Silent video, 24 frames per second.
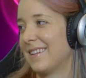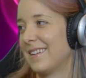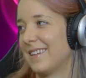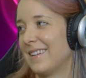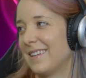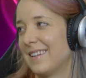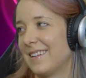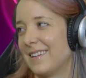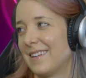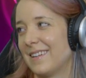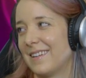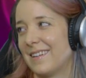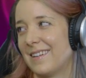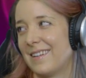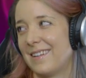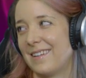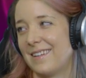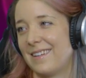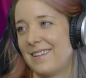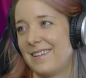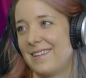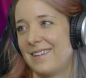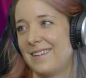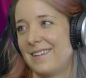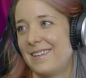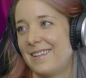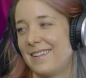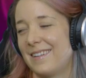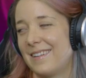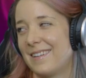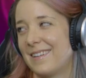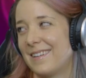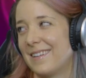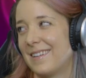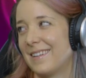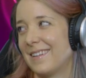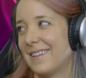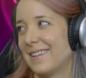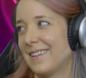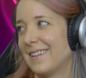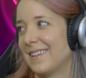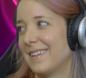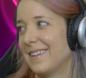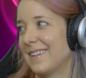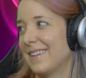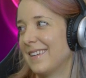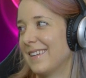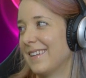
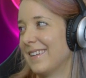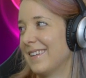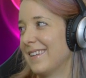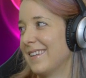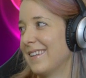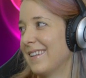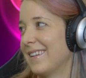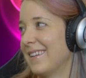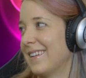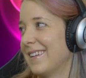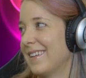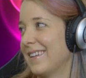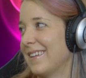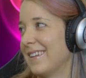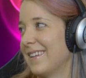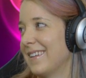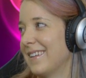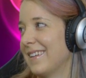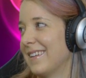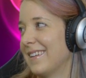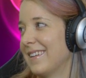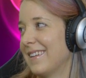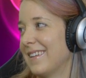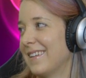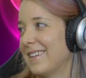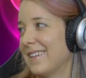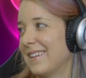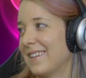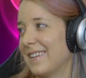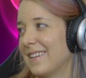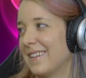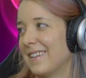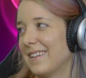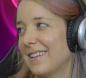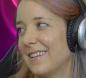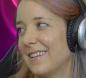This person isn't speaking.